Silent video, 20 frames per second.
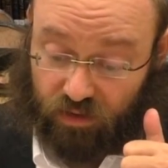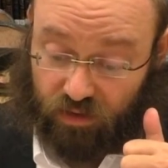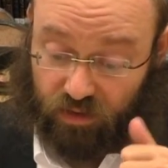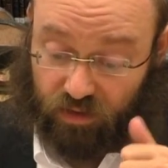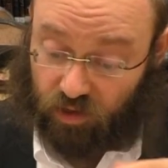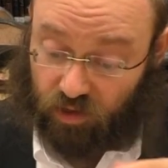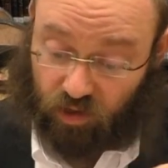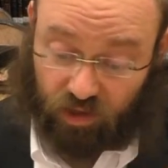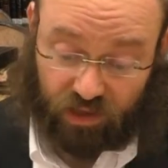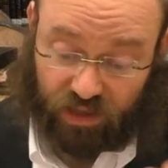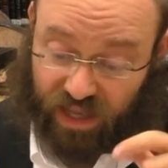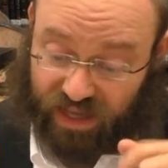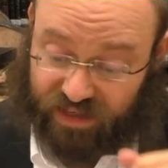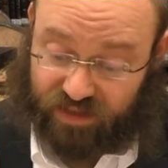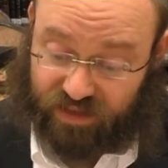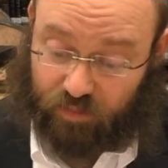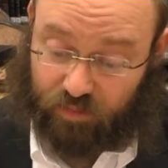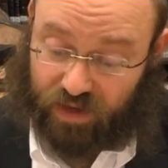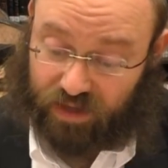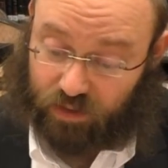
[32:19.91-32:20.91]
the Godel has
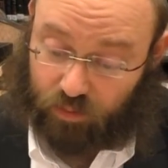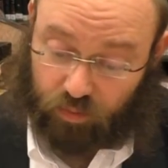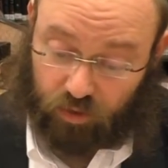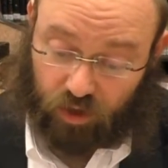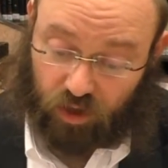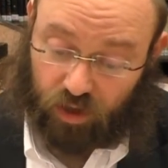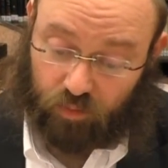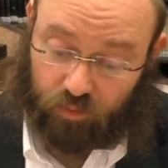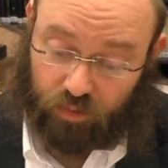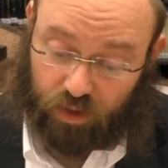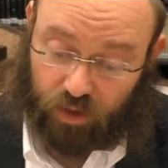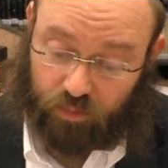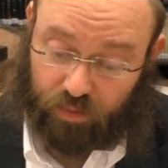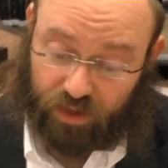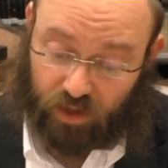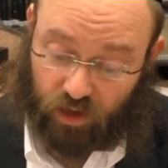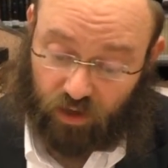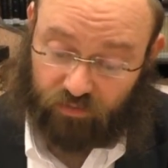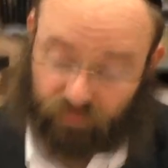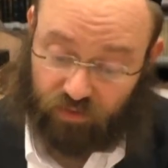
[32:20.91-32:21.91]
to make the bracha by
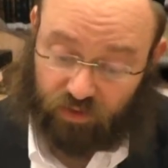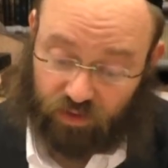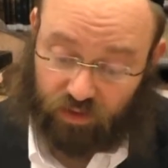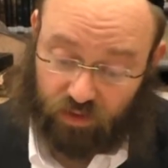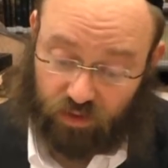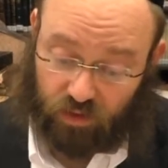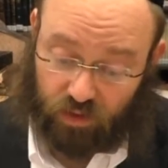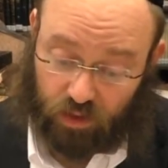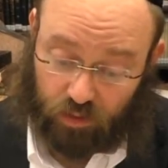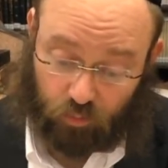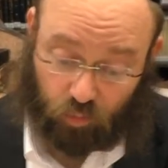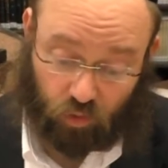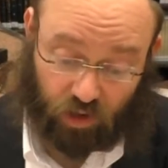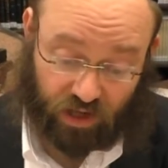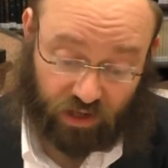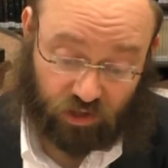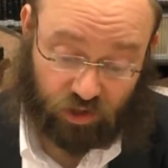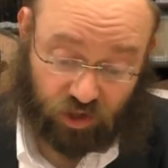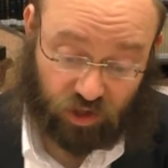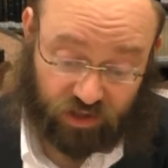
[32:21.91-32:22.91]

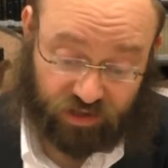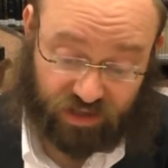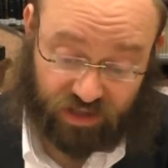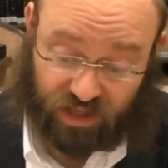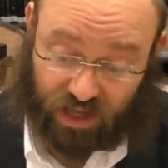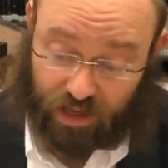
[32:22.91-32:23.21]
oh,